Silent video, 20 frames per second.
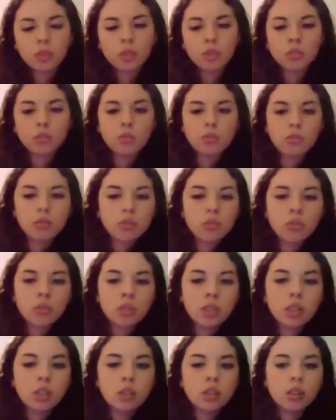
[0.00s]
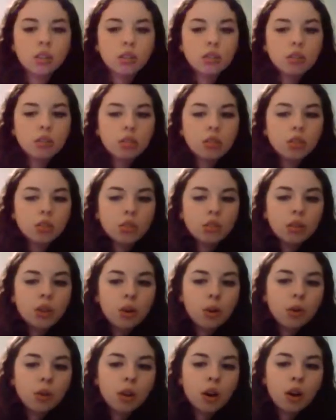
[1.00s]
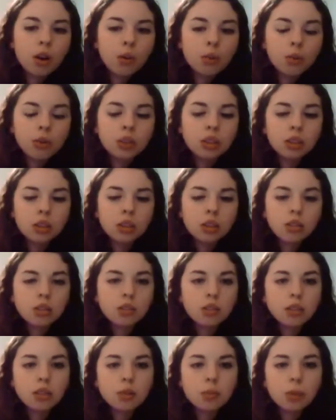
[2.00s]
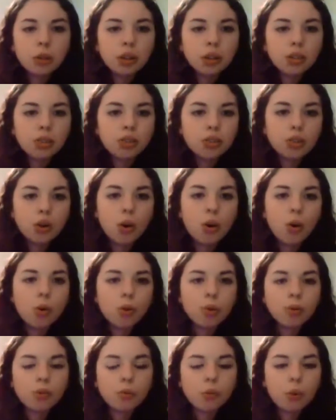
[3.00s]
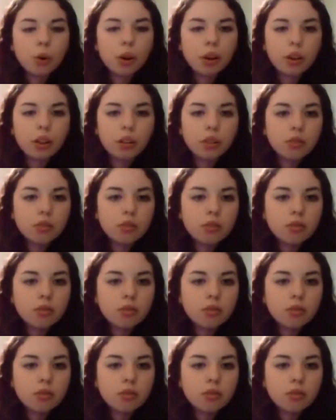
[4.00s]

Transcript: you didn't go along with the speaker's goal of what,